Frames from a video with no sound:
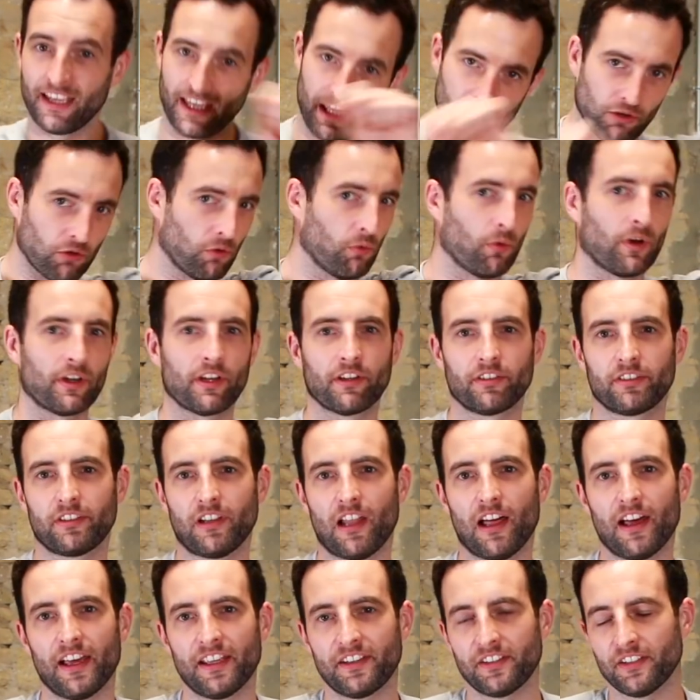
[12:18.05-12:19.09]
it will want to
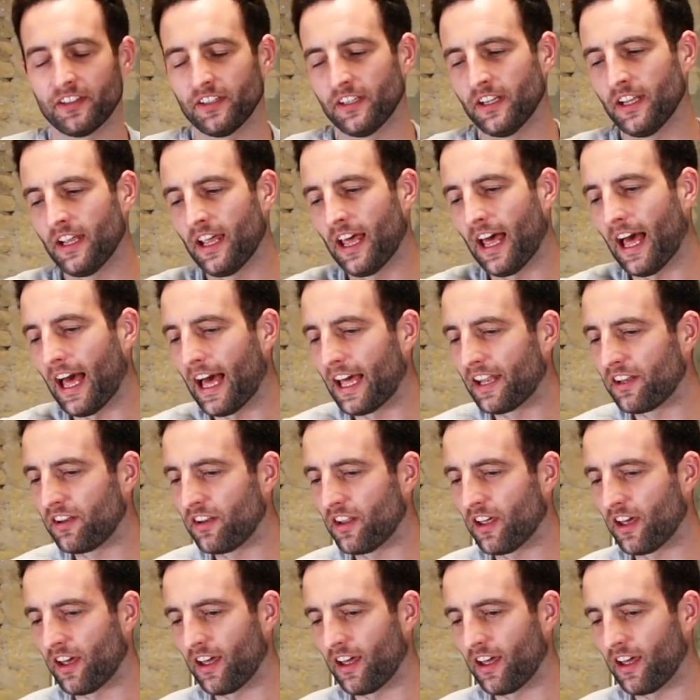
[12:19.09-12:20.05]
slide. And